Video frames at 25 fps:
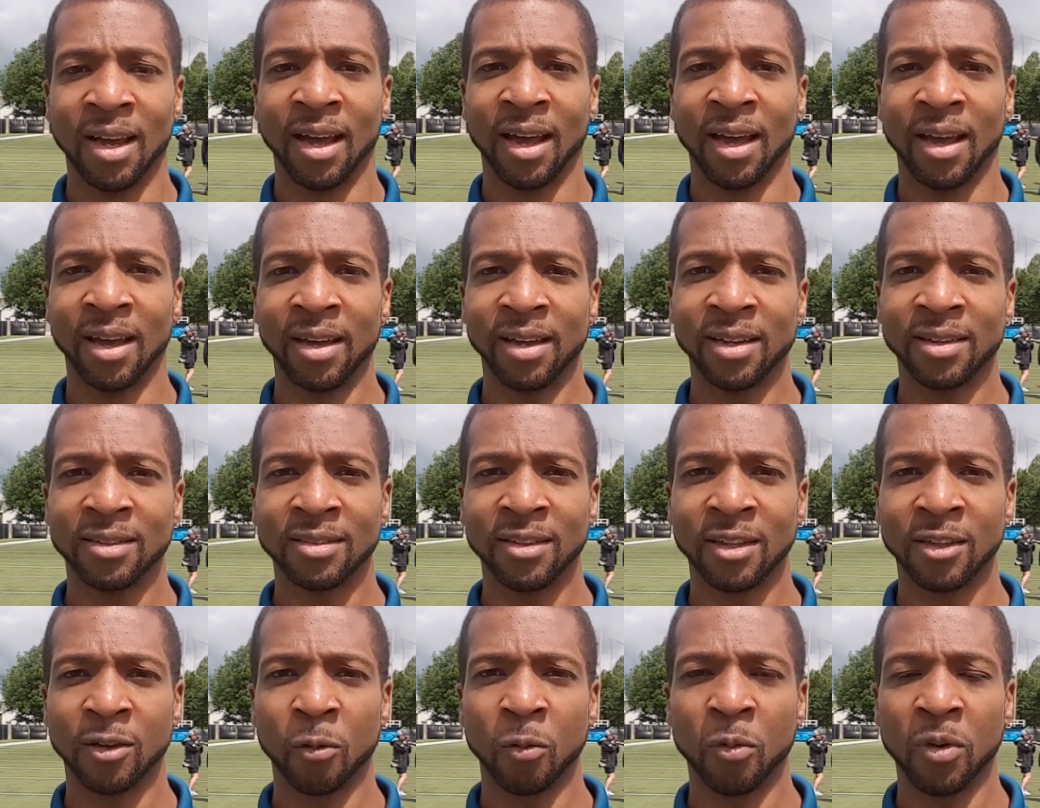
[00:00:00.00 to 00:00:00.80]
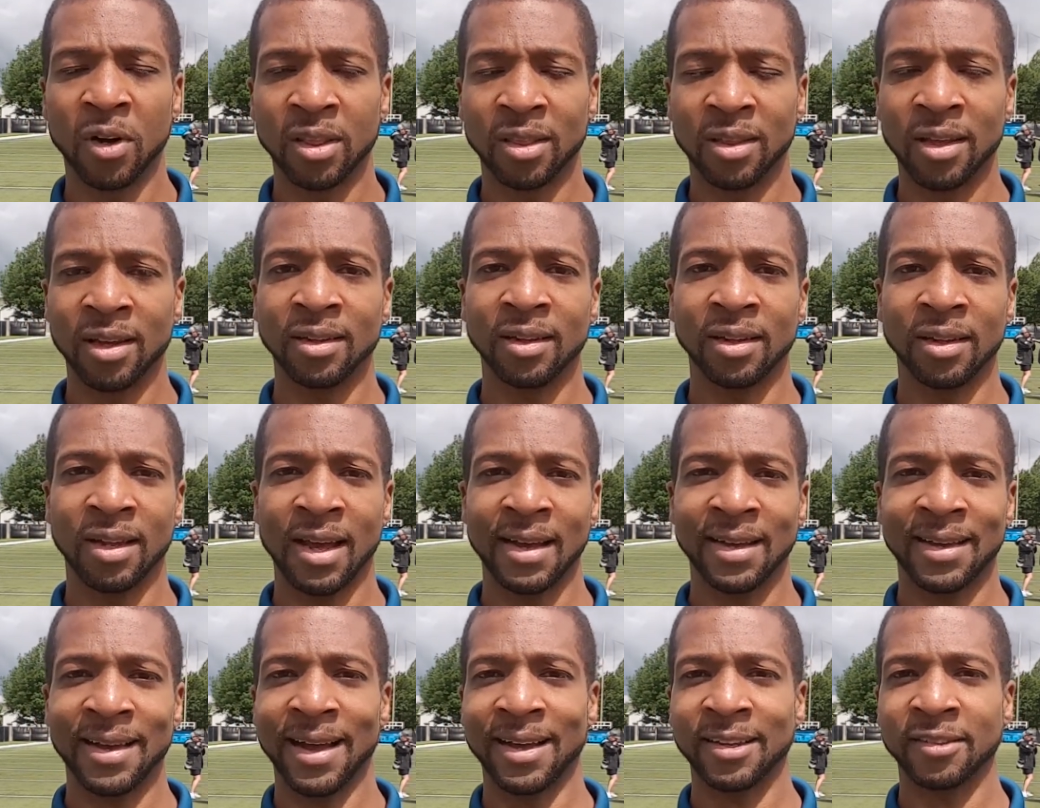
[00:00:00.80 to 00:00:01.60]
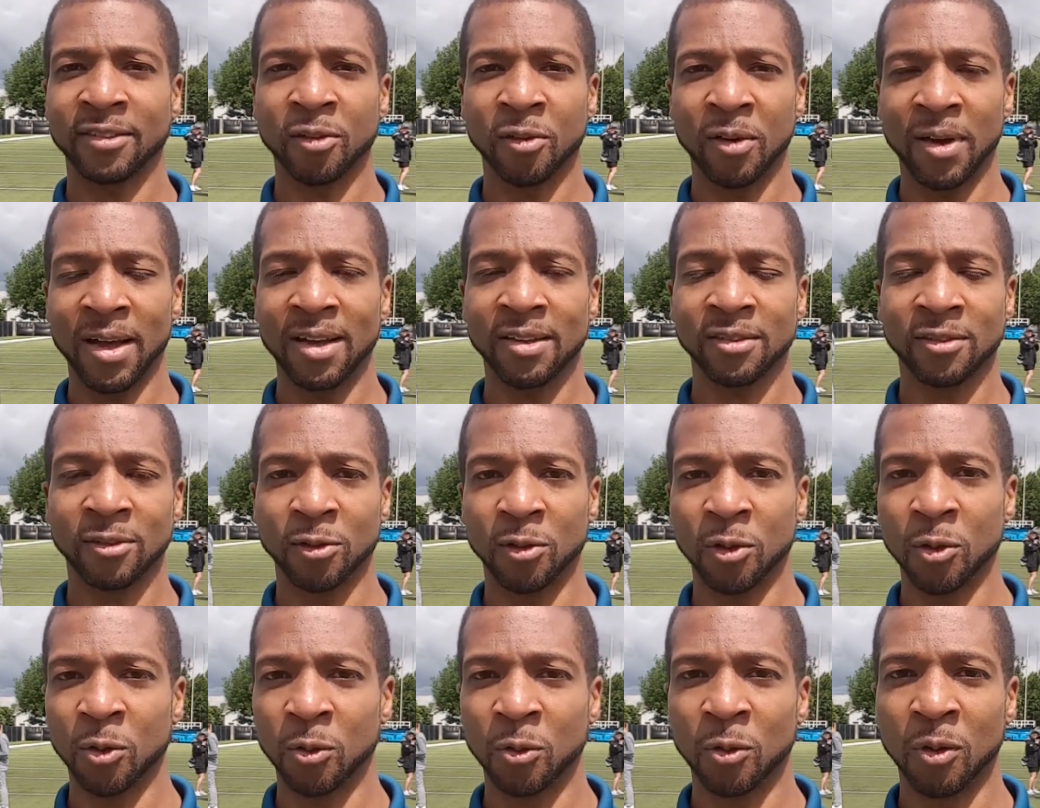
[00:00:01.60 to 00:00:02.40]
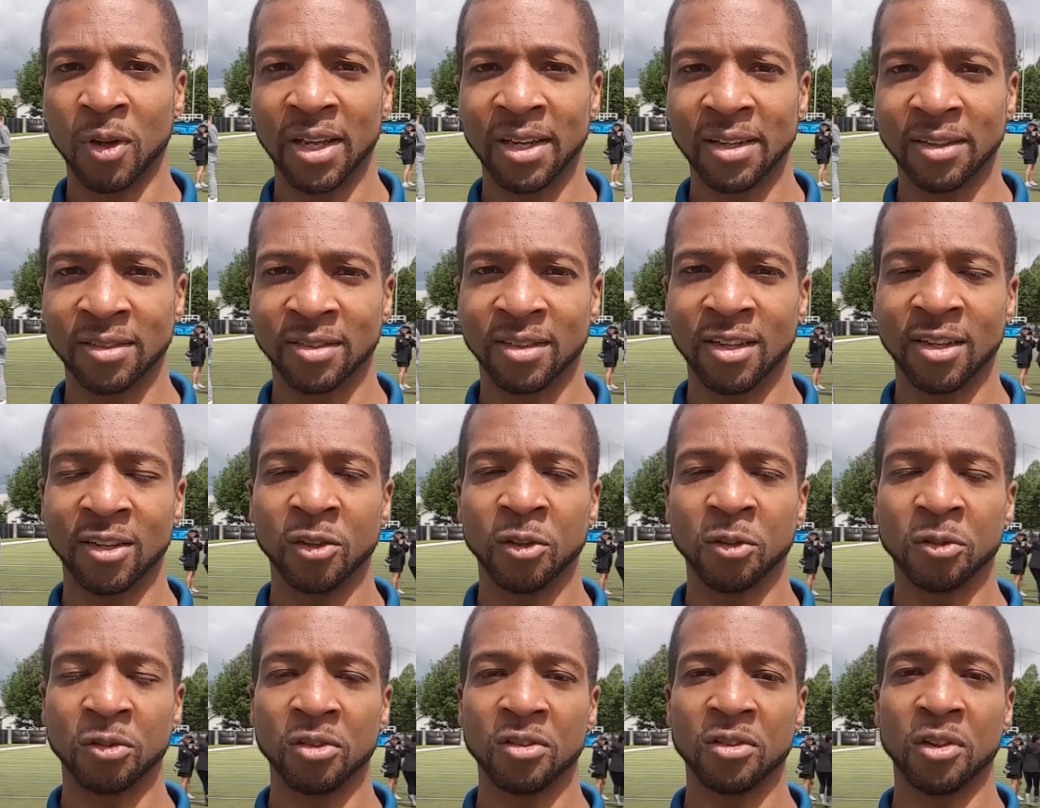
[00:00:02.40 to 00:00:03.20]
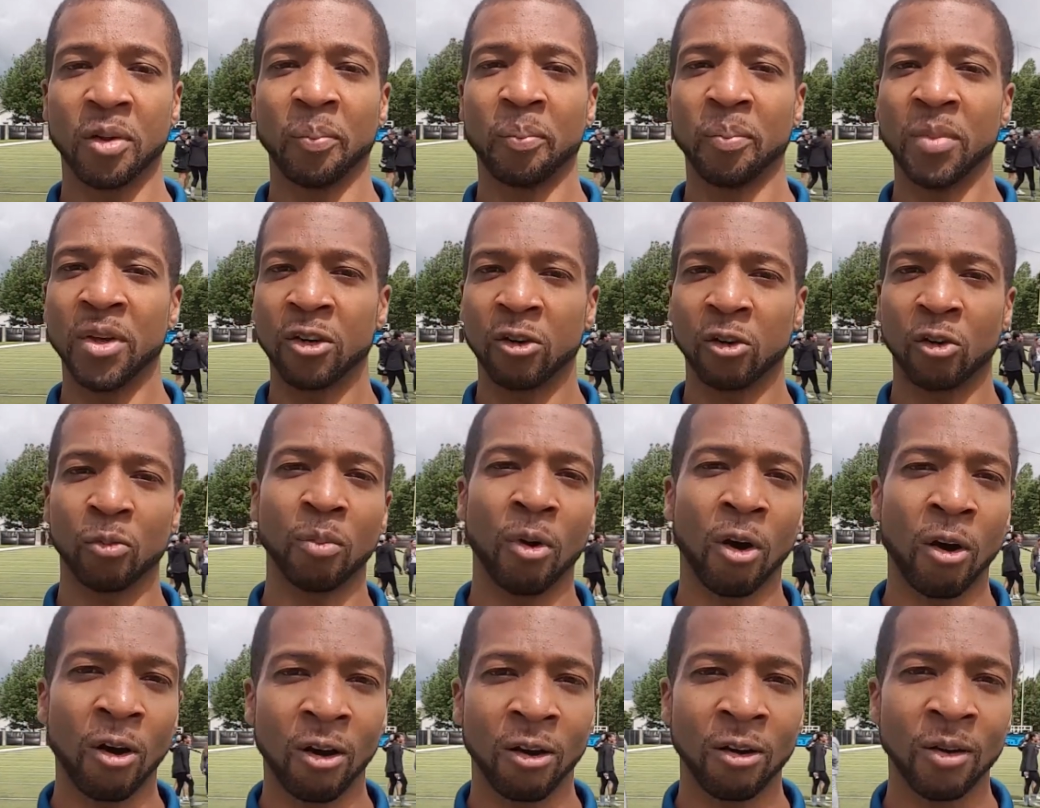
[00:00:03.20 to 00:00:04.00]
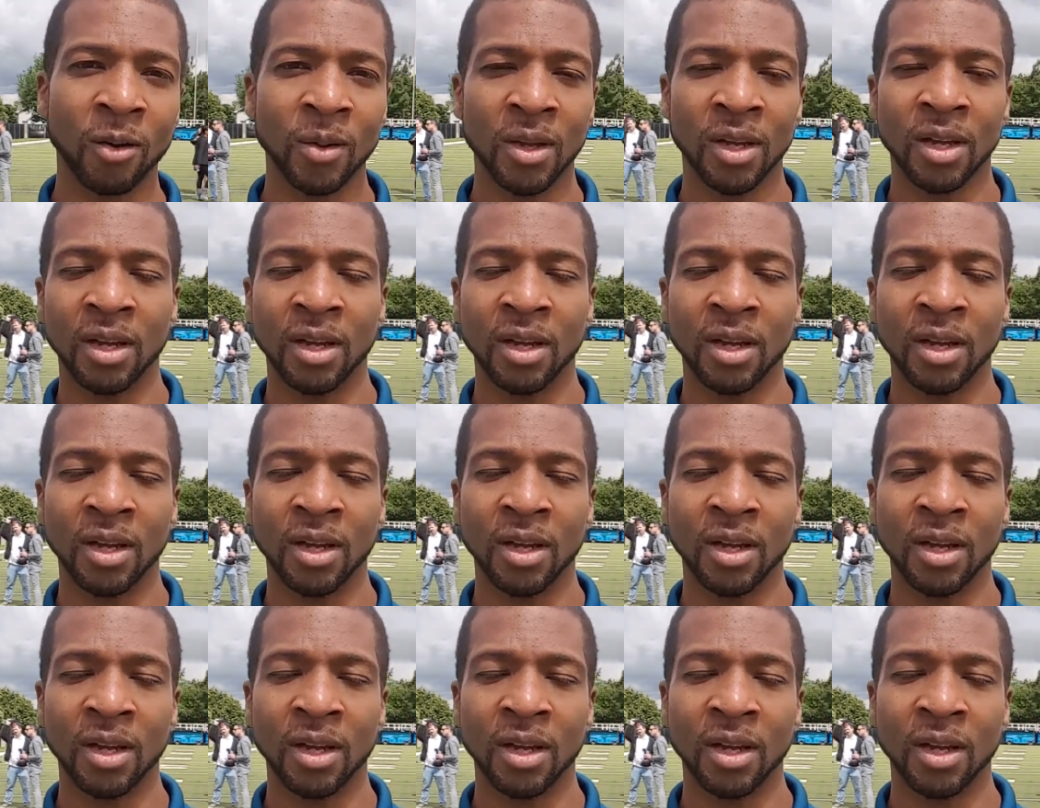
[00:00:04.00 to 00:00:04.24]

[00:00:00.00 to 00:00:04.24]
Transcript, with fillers: and said the one thing that that guy still has to do is get used to the bigger ball